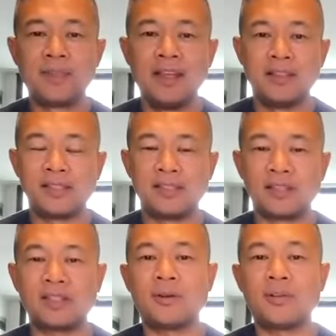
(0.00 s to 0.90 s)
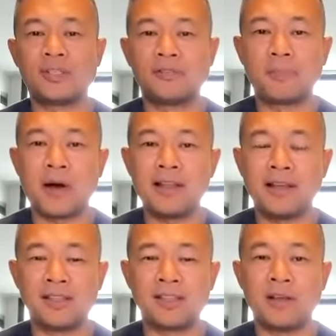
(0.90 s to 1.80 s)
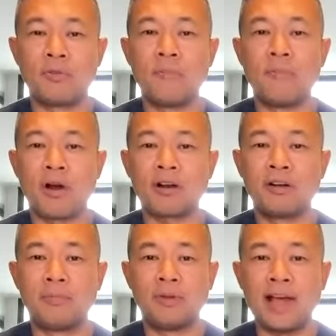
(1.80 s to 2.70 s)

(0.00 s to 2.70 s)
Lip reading: This is a series of spotlights on remarkable